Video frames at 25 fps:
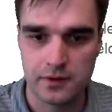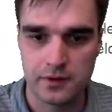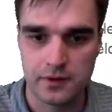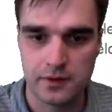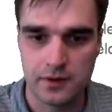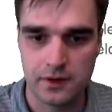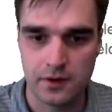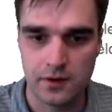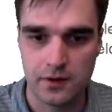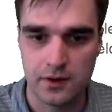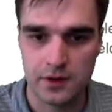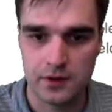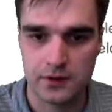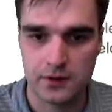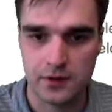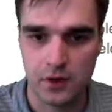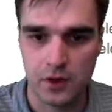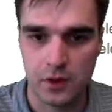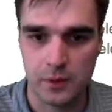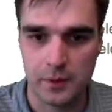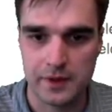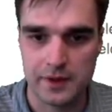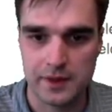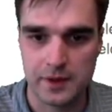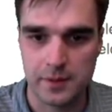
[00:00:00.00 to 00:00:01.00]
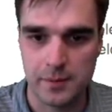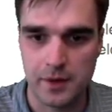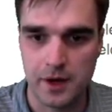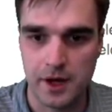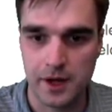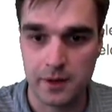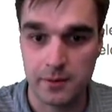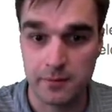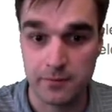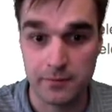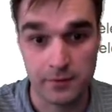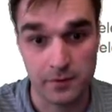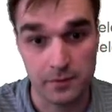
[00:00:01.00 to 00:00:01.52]
There it is all the way at the
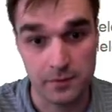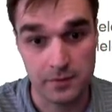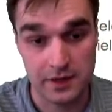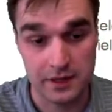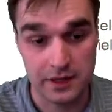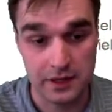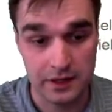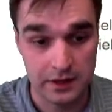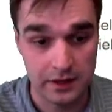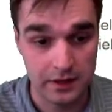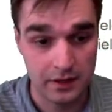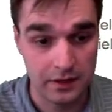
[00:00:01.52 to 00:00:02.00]
bottom for me.